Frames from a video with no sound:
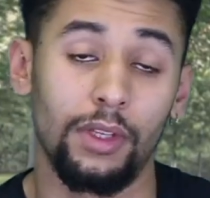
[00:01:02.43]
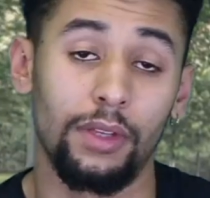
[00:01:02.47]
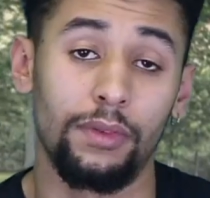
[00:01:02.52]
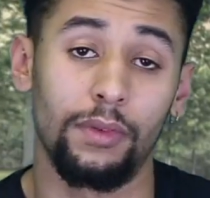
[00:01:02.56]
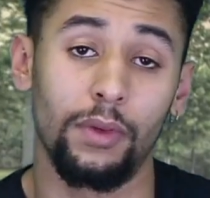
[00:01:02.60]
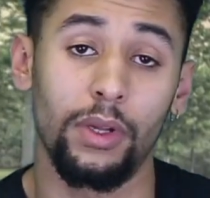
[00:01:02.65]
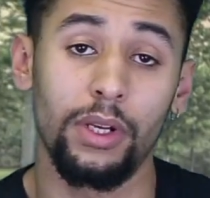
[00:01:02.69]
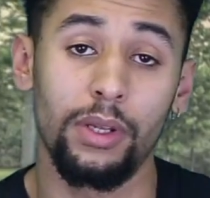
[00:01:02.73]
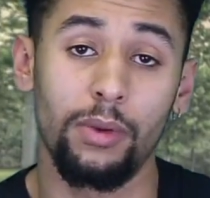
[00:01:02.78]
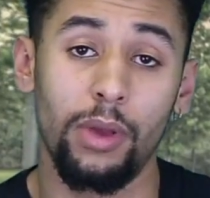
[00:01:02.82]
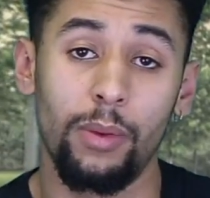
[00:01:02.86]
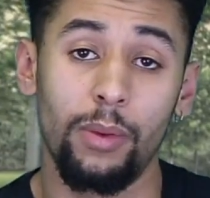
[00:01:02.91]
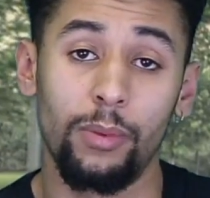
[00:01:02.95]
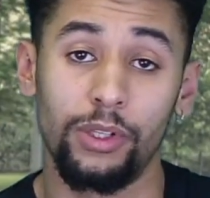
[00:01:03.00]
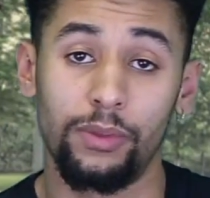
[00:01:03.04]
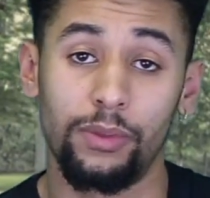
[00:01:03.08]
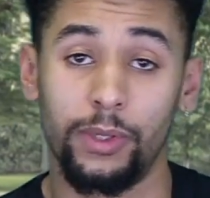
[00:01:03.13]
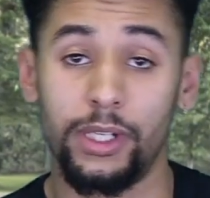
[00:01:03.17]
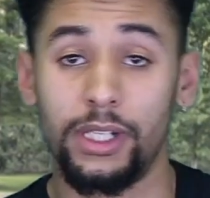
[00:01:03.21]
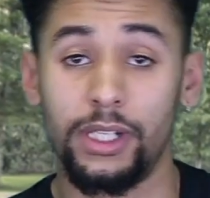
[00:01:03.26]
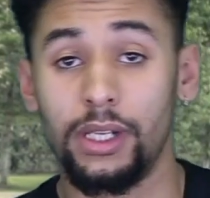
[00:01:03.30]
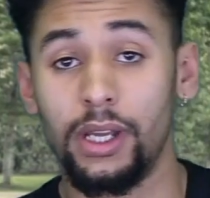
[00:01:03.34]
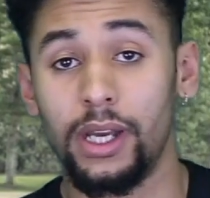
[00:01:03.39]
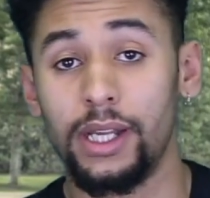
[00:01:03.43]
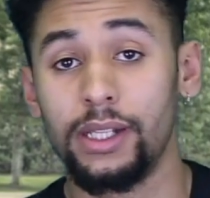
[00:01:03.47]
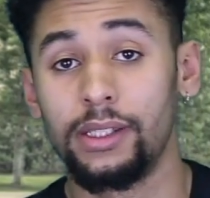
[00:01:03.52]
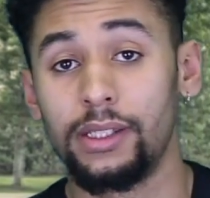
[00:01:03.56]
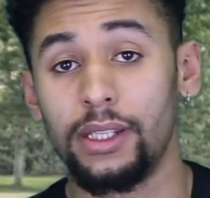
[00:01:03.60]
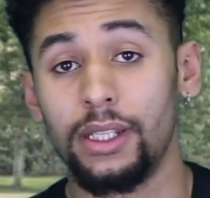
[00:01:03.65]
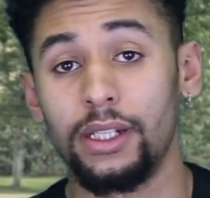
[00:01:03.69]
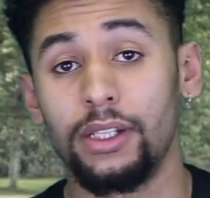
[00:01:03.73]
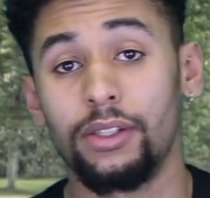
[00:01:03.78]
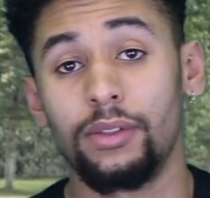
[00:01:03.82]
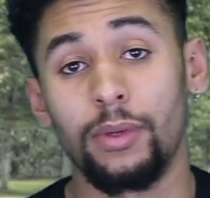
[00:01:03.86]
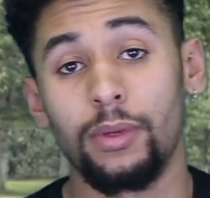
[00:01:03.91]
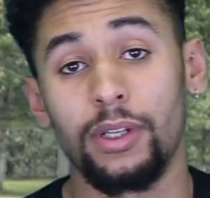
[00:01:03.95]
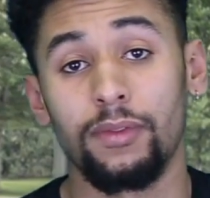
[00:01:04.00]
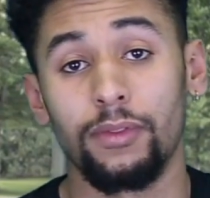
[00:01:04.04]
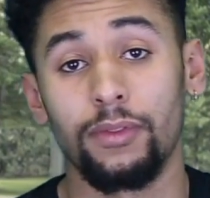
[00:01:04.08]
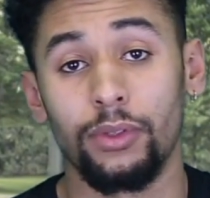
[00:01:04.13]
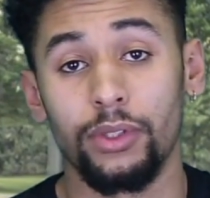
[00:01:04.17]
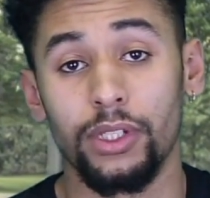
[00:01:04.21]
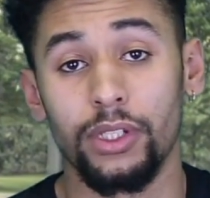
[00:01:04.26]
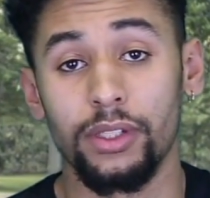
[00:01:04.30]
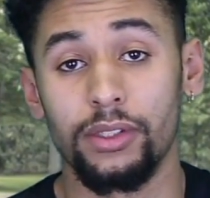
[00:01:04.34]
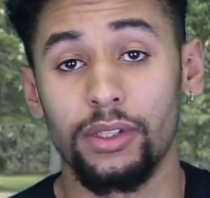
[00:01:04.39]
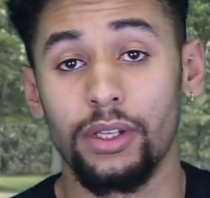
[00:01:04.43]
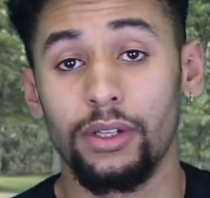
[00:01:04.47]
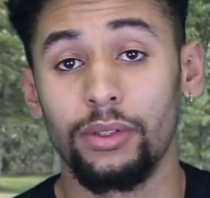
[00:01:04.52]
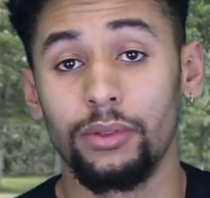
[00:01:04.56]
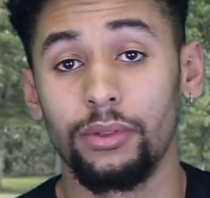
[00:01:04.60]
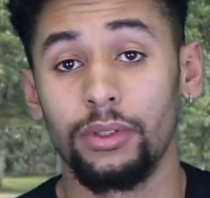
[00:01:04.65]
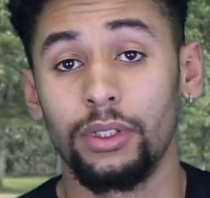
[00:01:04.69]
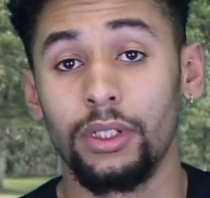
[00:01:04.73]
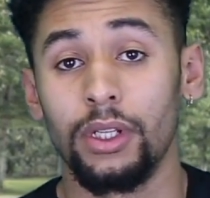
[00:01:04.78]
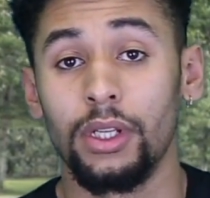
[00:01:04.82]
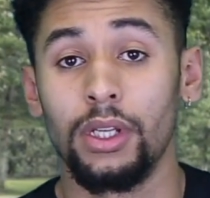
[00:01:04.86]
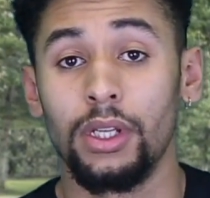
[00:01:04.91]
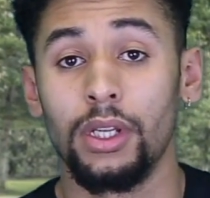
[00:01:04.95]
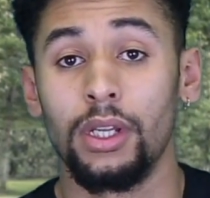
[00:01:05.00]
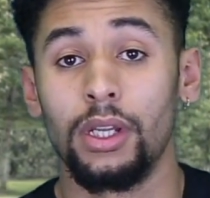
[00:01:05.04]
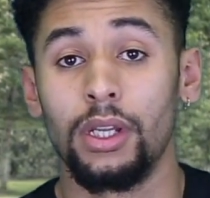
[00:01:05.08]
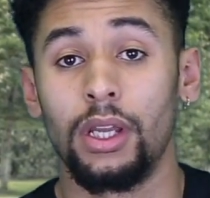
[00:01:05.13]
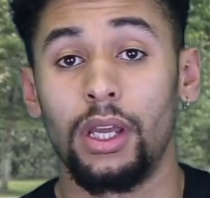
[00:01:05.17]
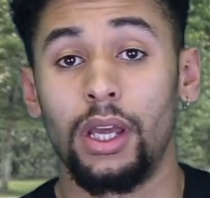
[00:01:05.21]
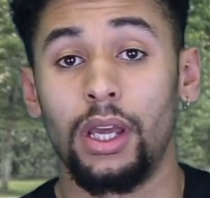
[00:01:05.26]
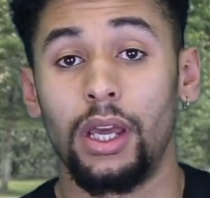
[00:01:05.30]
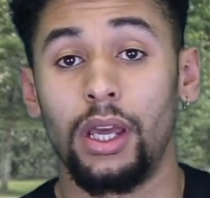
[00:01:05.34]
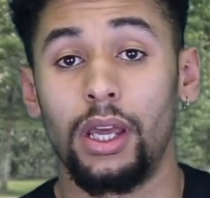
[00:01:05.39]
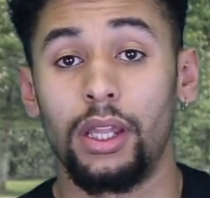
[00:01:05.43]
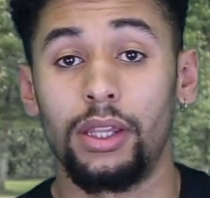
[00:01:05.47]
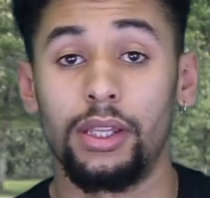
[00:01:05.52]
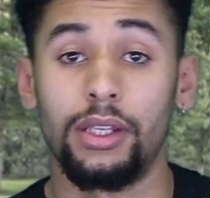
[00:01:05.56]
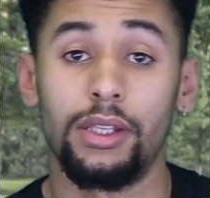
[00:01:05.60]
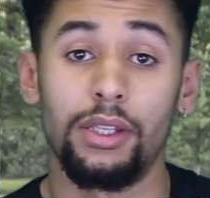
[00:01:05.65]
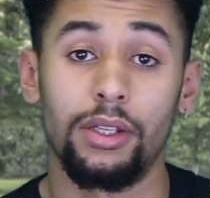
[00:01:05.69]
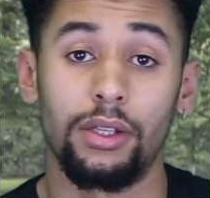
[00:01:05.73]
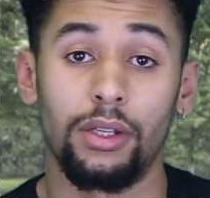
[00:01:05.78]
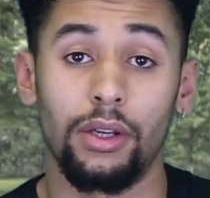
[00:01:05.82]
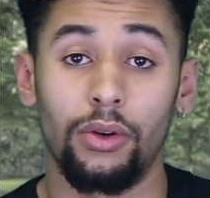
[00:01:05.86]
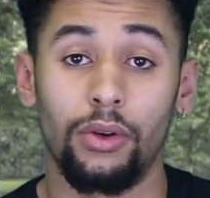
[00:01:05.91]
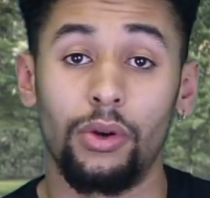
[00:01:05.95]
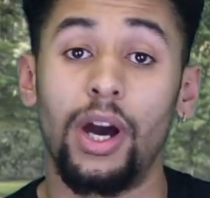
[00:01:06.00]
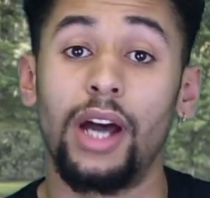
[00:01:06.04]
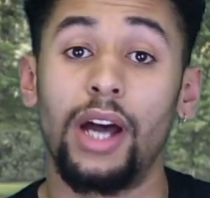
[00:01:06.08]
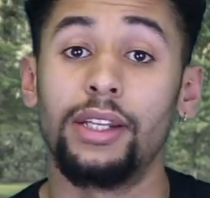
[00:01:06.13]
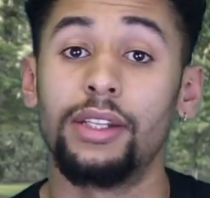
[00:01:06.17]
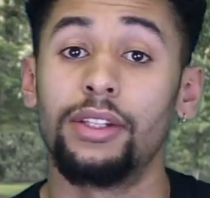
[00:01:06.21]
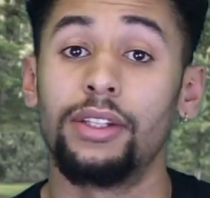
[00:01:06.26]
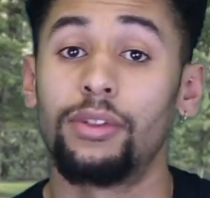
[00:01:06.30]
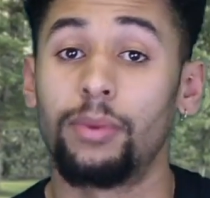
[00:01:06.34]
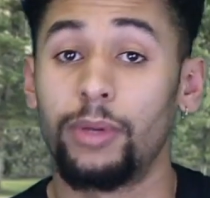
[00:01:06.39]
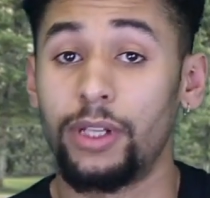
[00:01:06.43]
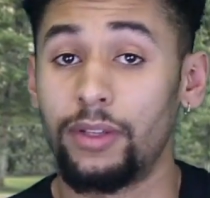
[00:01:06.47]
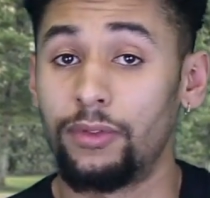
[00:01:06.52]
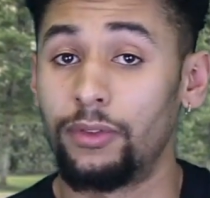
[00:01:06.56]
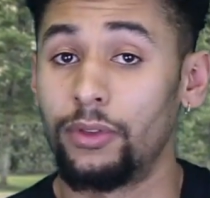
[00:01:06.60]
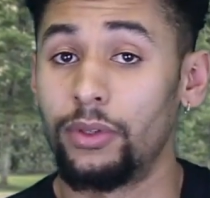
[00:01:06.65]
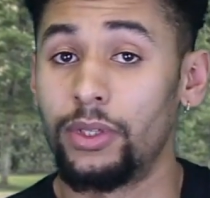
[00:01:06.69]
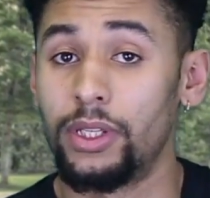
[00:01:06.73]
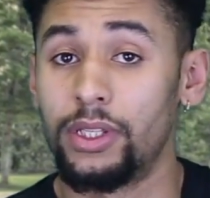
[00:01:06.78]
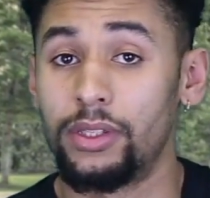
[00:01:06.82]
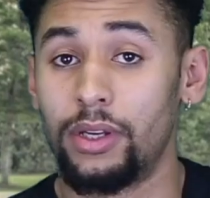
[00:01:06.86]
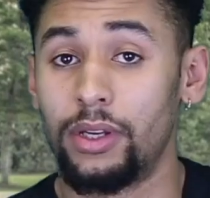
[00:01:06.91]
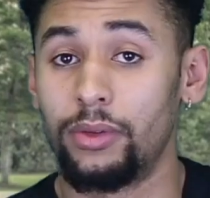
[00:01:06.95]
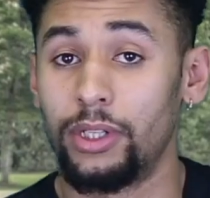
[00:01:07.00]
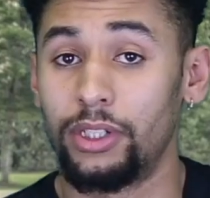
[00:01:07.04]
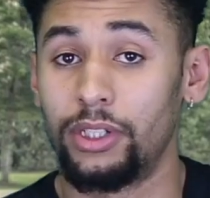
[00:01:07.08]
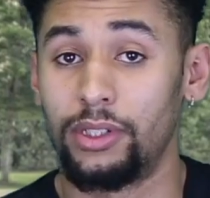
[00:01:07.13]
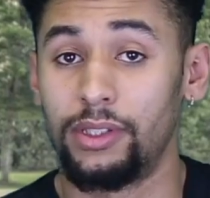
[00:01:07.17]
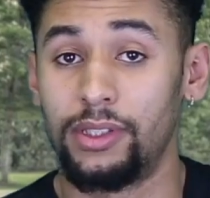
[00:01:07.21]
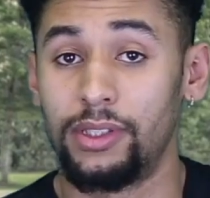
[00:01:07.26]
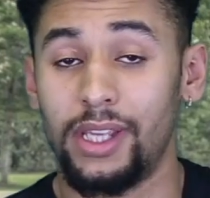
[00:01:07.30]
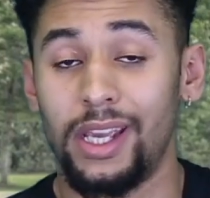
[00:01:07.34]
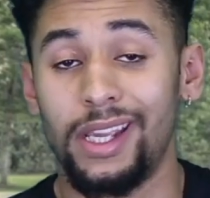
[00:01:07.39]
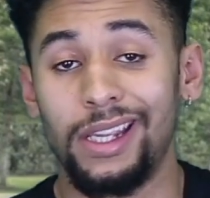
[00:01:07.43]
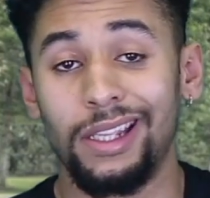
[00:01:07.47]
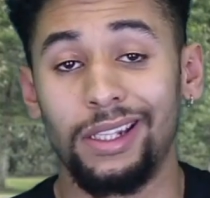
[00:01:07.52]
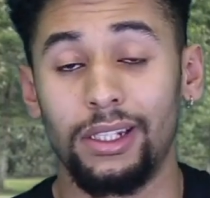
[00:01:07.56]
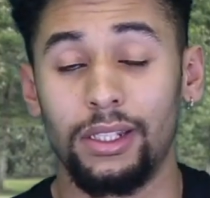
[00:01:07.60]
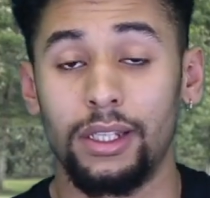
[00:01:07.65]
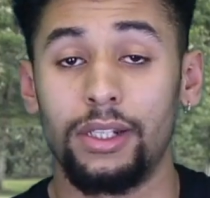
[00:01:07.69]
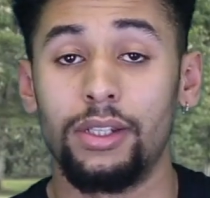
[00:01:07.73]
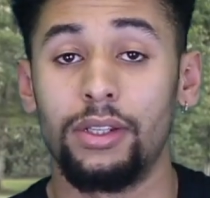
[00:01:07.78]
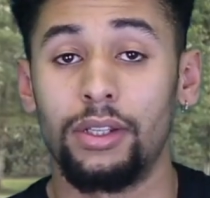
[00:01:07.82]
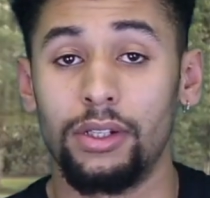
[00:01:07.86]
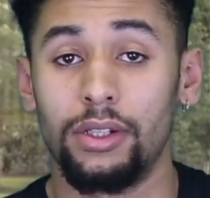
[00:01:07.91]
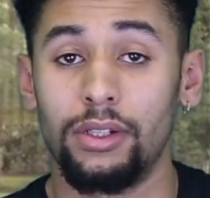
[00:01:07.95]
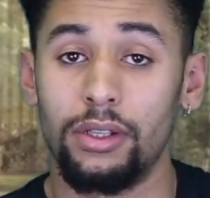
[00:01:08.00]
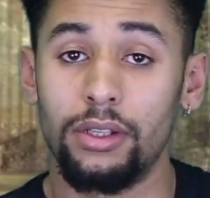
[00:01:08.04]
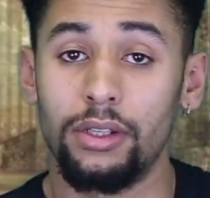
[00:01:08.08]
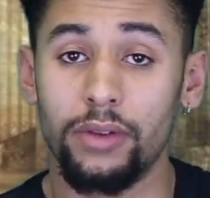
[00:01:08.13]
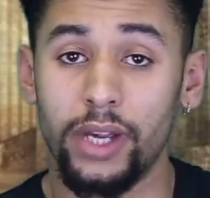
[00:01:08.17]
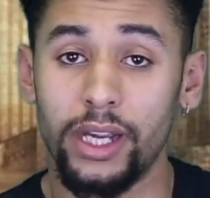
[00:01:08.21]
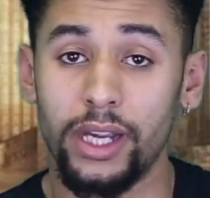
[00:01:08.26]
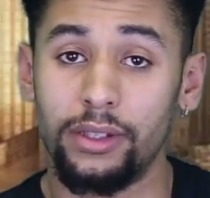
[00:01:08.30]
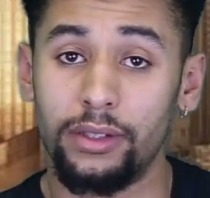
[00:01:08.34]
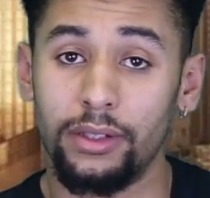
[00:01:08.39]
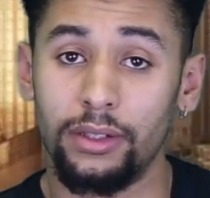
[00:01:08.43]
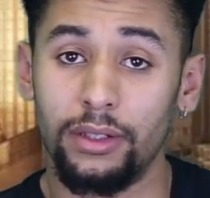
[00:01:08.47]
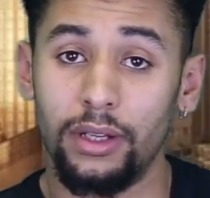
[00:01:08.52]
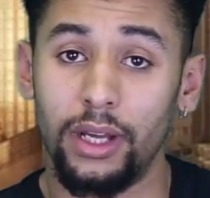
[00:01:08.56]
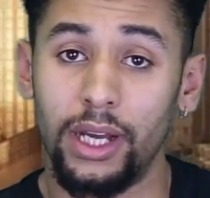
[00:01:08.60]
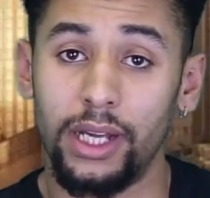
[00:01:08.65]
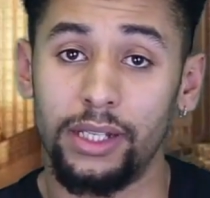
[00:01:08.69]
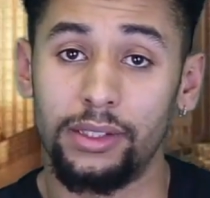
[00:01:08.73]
If you're anywhere between 19 and 24 years old, or under 24 years old I should say, then you can do your A2